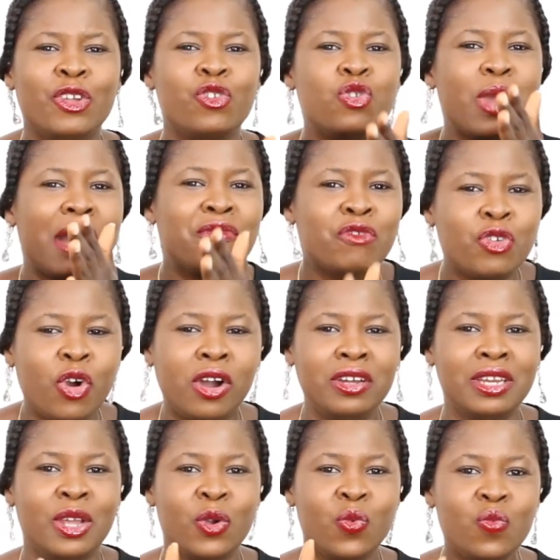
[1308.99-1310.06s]
you have
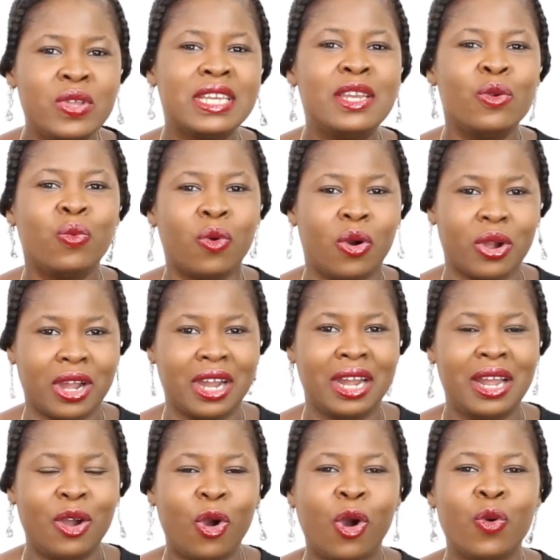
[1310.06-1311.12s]
gone with the work
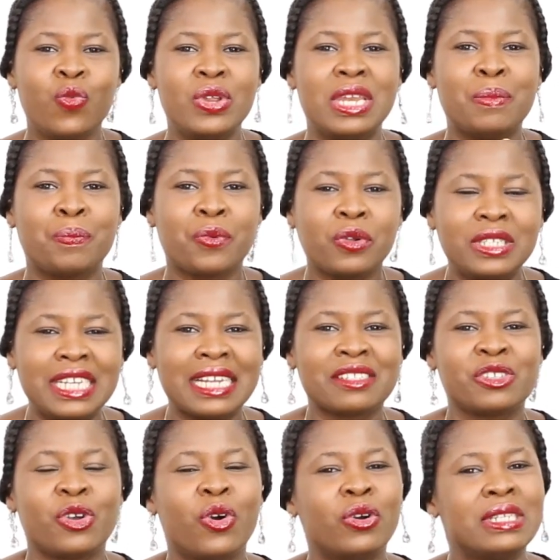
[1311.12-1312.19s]
or with the
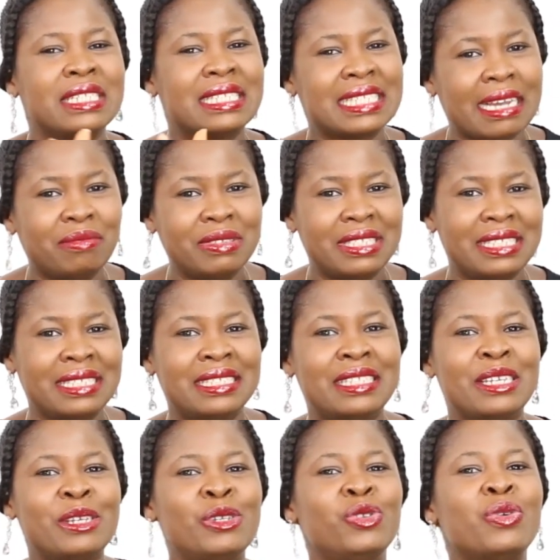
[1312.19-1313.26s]
project or the services
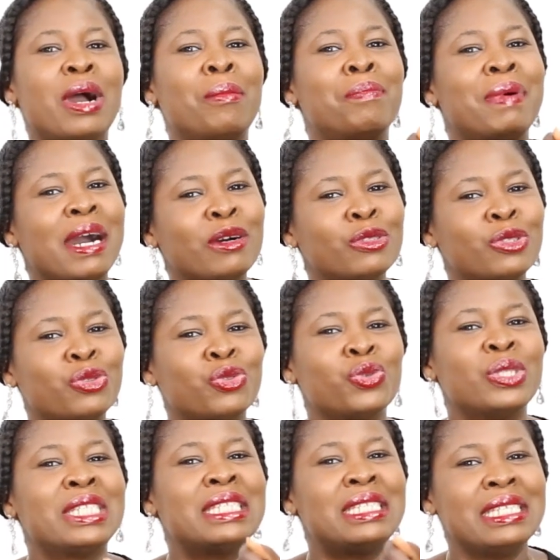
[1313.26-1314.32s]
you are about to
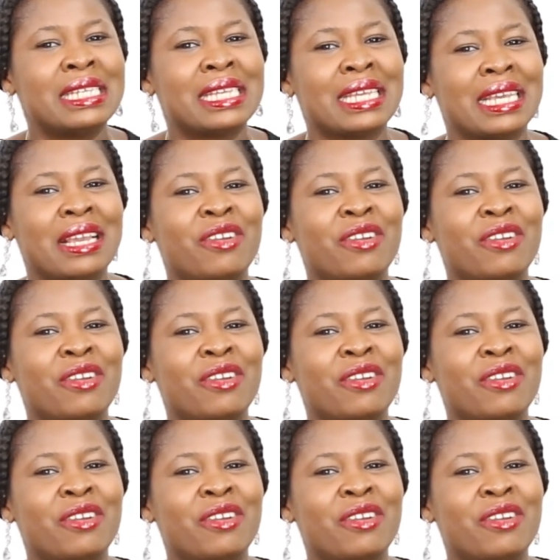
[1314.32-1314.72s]
seek